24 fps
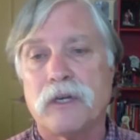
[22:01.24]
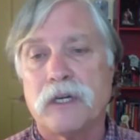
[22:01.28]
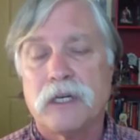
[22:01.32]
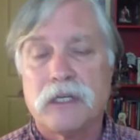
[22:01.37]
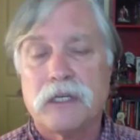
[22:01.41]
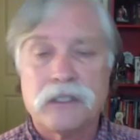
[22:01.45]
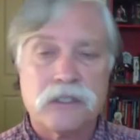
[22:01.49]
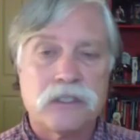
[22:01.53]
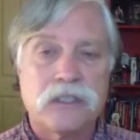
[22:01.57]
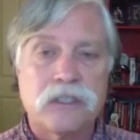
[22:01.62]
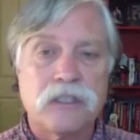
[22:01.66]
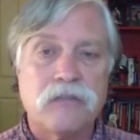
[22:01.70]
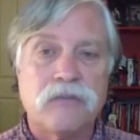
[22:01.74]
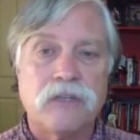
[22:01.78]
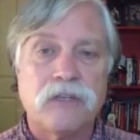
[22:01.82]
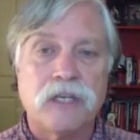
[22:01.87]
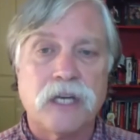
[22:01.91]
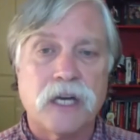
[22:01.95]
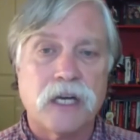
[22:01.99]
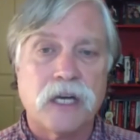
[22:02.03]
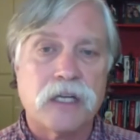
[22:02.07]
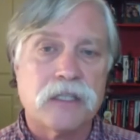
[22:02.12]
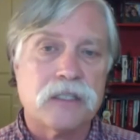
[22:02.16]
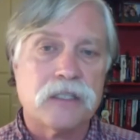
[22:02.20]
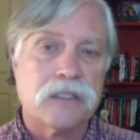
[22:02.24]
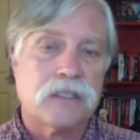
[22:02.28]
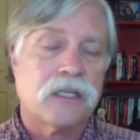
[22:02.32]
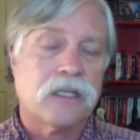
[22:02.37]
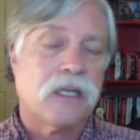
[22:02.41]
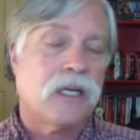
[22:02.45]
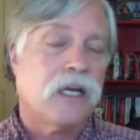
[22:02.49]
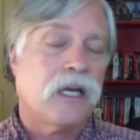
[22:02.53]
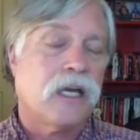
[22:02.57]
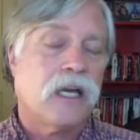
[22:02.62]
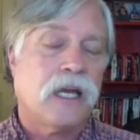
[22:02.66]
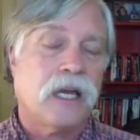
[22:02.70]
CVS,
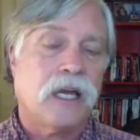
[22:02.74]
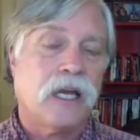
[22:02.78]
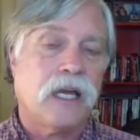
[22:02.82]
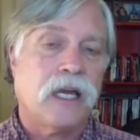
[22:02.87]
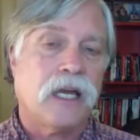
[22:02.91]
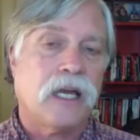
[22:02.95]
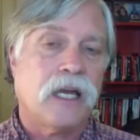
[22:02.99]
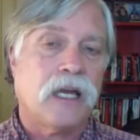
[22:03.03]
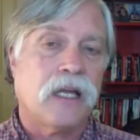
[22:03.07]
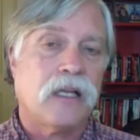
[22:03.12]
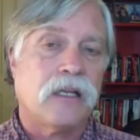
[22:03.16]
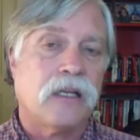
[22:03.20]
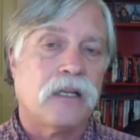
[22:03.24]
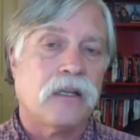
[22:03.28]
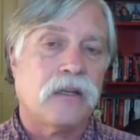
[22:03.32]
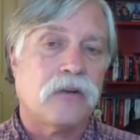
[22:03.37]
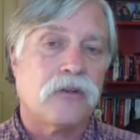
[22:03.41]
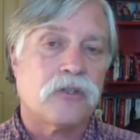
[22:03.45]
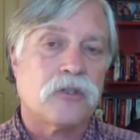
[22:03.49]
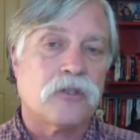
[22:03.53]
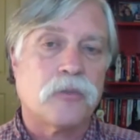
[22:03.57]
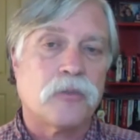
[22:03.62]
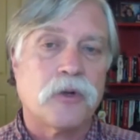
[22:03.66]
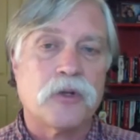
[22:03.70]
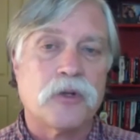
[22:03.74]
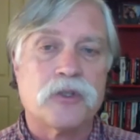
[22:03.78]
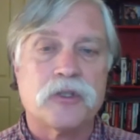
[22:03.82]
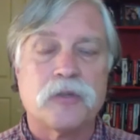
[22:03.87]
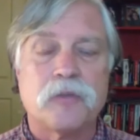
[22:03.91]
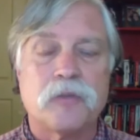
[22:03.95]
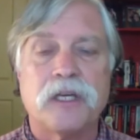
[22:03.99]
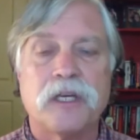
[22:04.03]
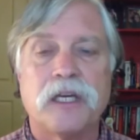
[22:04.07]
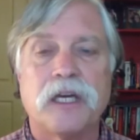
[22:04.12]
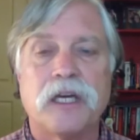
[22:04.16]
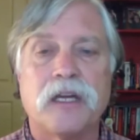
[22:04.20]
and they're supposed to
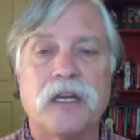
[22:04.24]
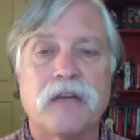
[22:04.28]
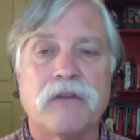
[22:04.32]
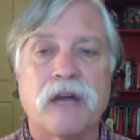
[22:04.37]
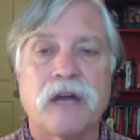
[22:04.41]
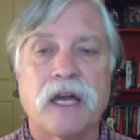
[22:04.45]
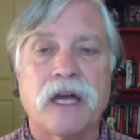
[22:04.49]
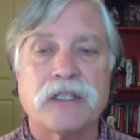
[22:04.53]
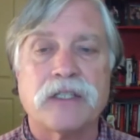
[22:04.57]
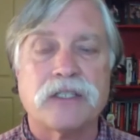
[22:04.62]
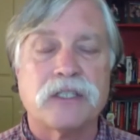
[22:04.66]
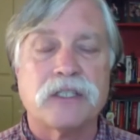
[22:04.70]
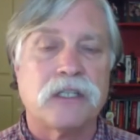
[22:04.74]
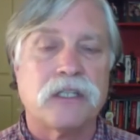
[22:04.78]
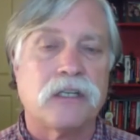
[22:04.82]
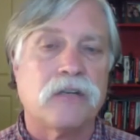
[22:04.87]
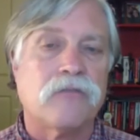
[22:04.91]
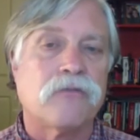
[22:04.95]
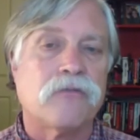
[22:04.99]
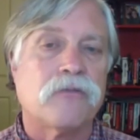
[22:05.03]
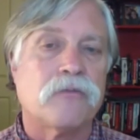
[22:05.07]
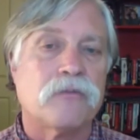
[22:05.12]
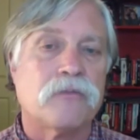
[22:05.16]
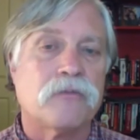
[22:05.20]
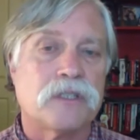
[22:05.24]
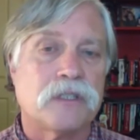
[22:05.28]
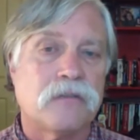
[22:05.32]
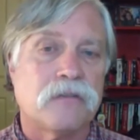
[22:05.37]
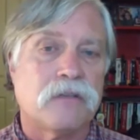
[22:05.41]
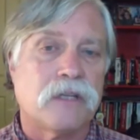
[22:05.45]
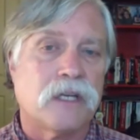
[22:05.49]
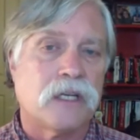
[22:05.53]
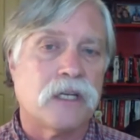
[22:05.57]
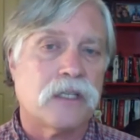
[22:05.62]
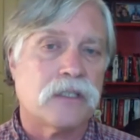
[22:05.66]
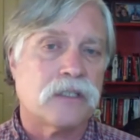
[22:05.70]
be getting vaccine in from
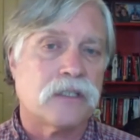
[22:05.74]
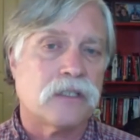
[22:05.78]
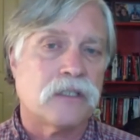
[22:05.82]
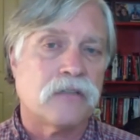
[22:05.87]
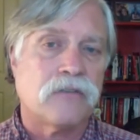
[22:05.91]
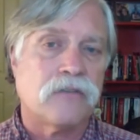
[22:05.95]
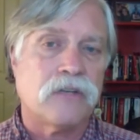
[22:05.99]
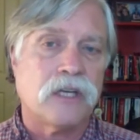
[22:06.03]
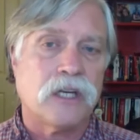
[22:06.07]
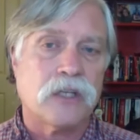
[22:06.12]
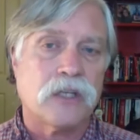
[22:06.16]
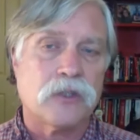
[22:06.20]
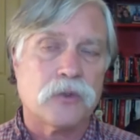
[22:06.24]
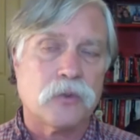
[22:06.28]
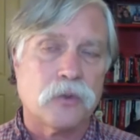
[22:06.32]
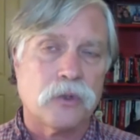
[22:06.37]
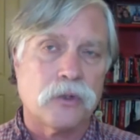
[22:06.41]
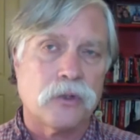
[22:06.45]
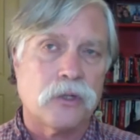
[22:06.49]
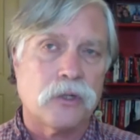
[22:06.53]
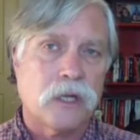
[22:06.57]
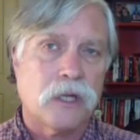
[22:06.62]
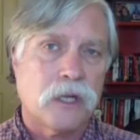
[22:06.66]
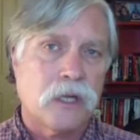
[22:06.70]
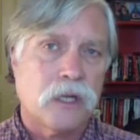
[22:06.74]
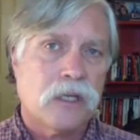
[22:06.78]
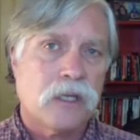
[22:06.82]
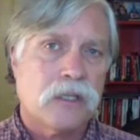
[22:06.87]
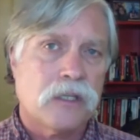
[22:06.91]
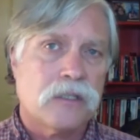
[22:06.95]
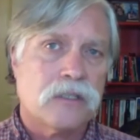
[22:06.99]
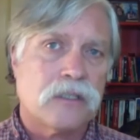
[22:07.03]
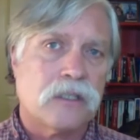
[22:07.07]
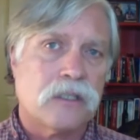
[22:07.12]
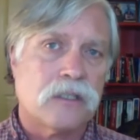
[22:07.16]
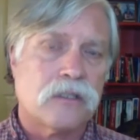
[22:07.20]
CVS. CVS will
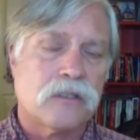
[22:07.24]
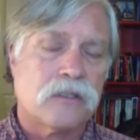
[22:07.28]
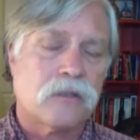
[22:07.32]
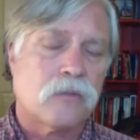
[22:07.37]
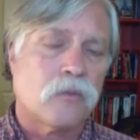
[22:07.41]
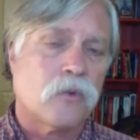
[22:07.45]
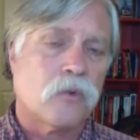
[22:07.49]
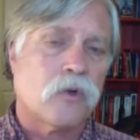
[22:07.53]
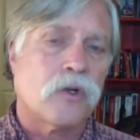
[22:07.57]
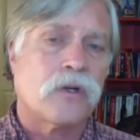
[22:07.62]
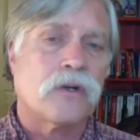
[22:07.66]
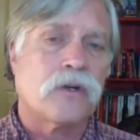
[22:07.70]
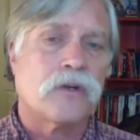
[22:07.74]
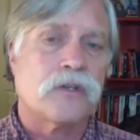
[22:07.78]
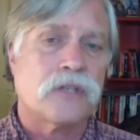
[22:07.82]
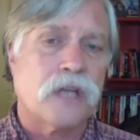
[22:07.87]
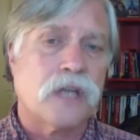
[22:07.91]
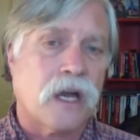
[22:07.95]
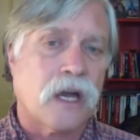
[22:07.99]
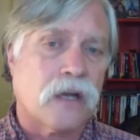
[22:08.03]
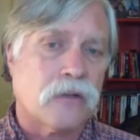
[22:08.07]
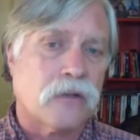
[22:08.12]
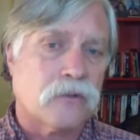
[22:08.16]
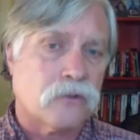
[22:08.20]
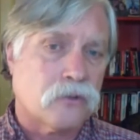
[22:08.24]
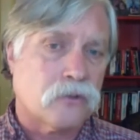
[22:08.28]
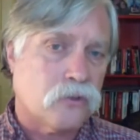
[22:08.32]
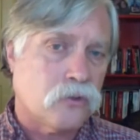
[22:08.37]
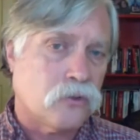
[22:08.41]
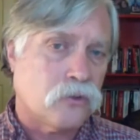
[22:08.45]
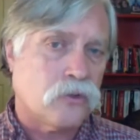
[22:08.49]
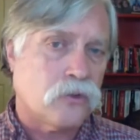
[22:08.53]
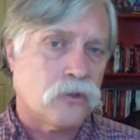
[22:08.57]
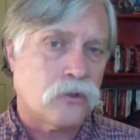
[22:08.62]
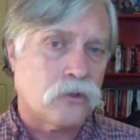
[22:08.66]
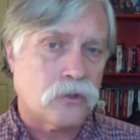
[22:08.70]
send some workers out
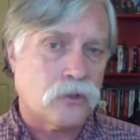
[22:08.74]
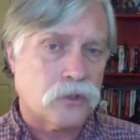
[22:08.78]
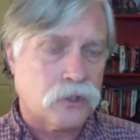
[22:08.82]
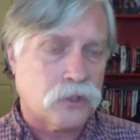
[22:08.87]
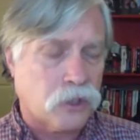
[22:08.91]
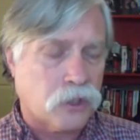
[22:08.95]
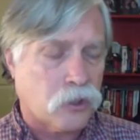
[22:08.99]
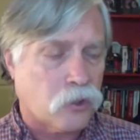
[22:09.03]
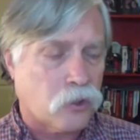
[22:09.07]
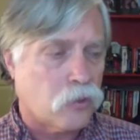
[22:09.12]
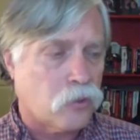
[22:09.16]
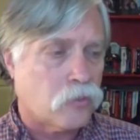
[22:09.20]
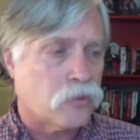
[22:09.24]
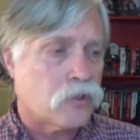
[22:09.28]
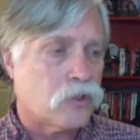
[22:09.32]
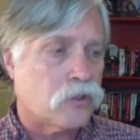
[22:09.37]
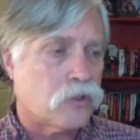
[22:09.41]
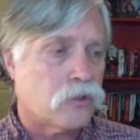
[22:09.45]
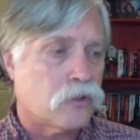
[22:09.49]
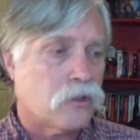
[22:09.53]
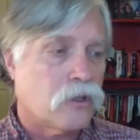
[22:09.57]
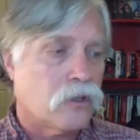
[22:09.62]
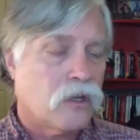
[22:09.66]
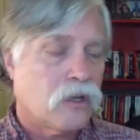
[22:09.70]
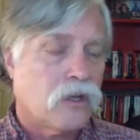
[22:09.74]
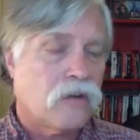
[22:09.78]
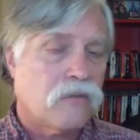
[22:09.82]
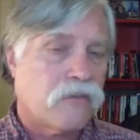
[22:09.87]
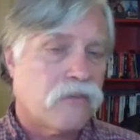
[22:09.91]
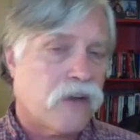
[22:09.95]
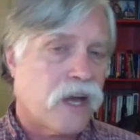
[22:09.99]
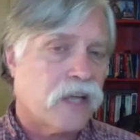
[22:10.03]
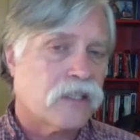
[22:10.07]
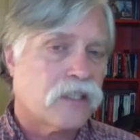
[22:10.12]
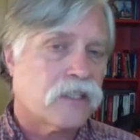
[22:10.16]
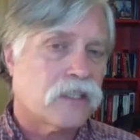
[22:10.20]
to the nursing home to
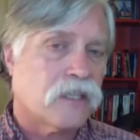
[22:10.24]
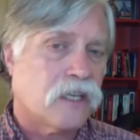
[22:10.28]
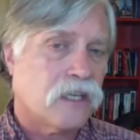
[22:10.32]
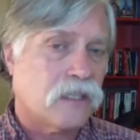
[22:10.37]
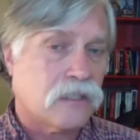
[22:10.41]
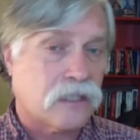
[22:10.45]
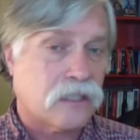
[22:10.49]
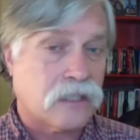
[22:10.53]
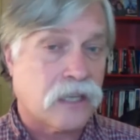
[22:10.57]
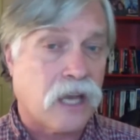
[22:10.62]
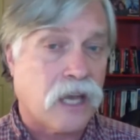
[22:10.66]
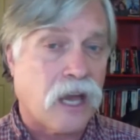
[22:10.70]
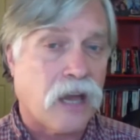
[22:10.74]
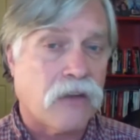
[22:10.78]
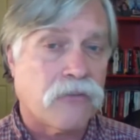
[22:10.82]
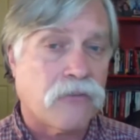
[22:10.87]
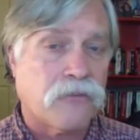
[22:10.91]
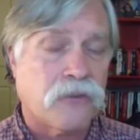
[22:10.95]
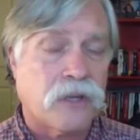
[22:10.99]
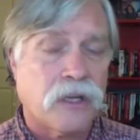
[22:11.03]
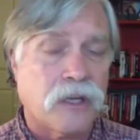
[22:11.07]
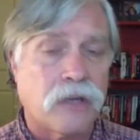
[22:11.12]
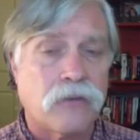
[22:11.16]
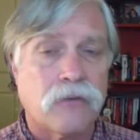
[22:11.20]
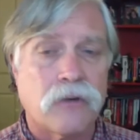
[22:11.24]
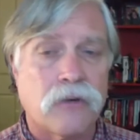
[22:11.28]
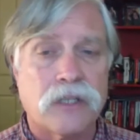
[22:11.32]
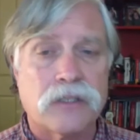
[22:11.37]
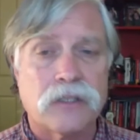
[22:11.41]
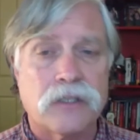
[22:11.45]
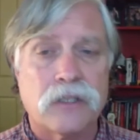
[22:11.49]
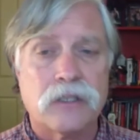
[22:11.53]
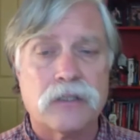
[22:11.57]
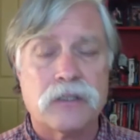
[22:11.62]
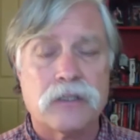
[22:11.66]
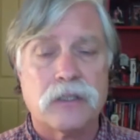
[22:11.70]
vaccinate staff and
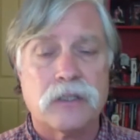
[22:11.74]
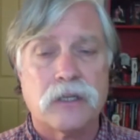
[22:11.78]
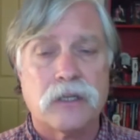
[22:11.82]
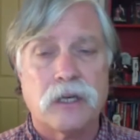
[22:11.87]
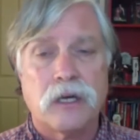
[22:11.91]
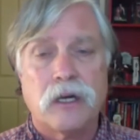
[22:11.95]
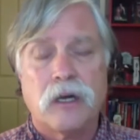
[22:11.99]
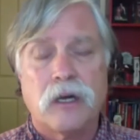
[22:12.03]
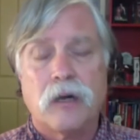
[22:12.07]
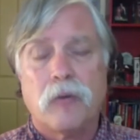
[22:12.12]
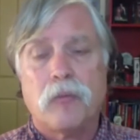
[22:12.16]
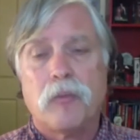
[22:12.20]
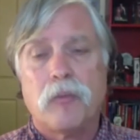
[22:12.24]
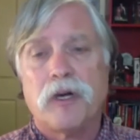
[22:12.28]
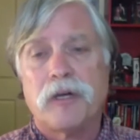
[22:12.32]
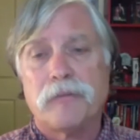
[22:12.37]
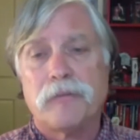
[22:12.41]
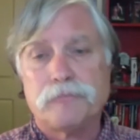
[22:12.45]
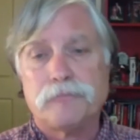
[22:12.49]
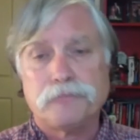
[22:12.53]
residents. But